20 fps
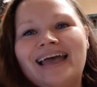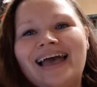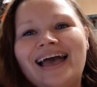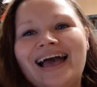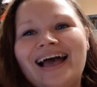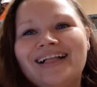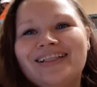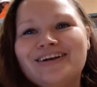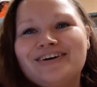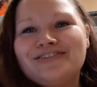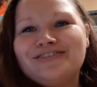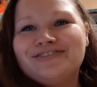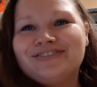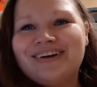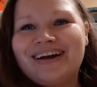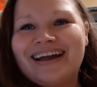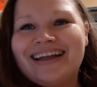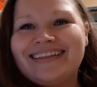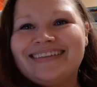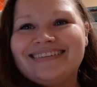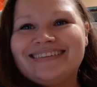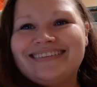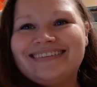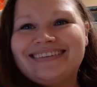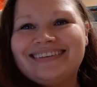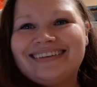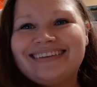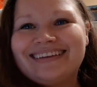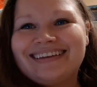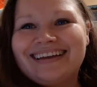Hello, friends.
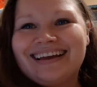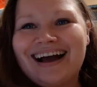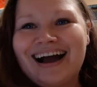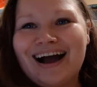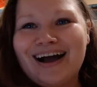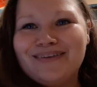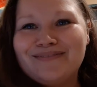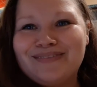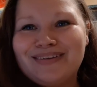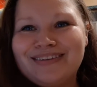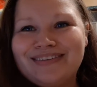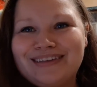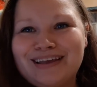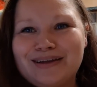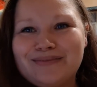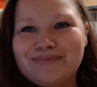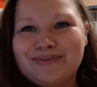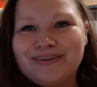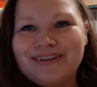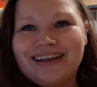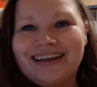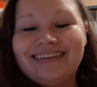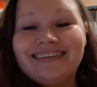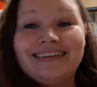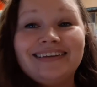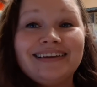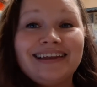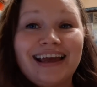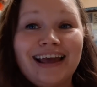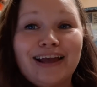I'm Miss April, and
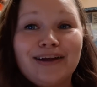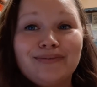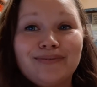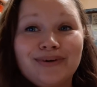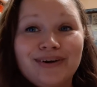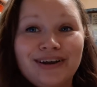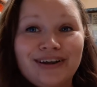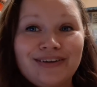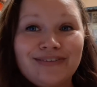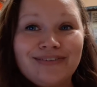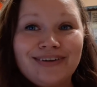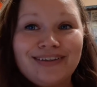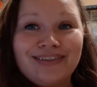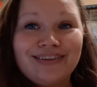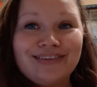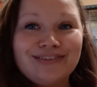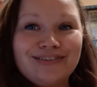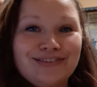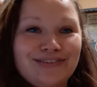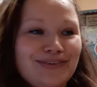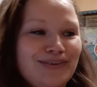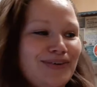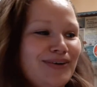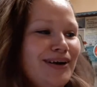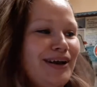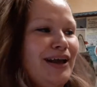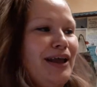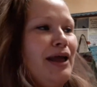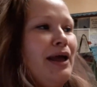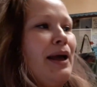today we're going to read the
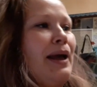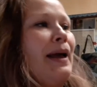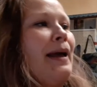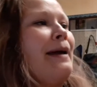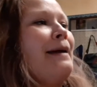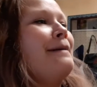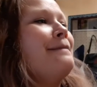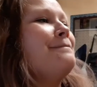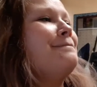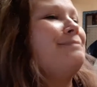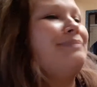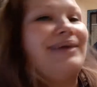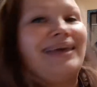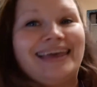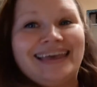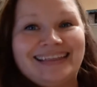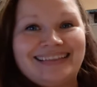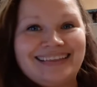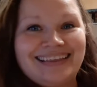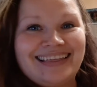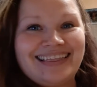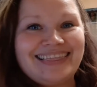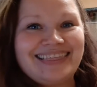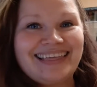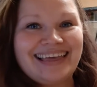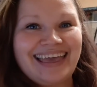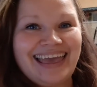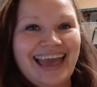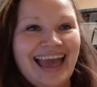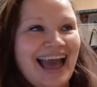story Pete
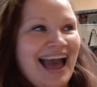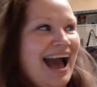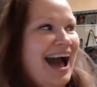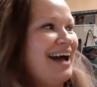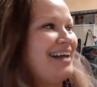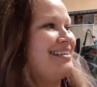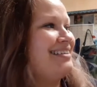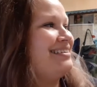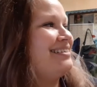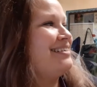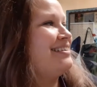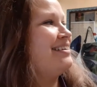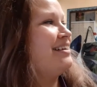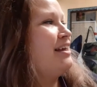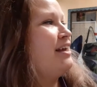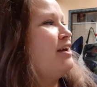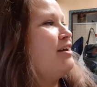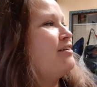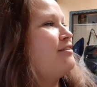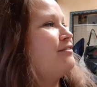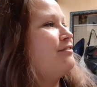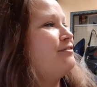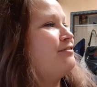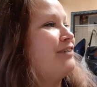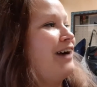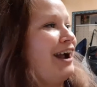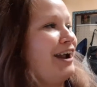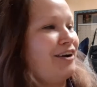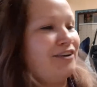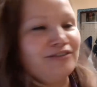the Cat,
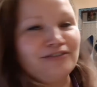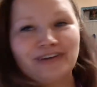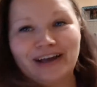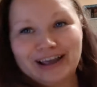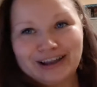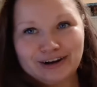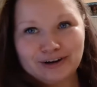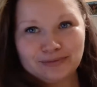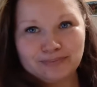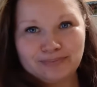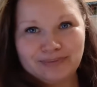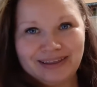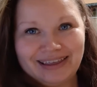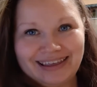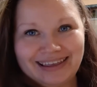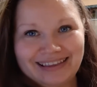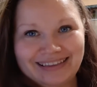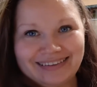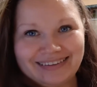Firefighter Pete.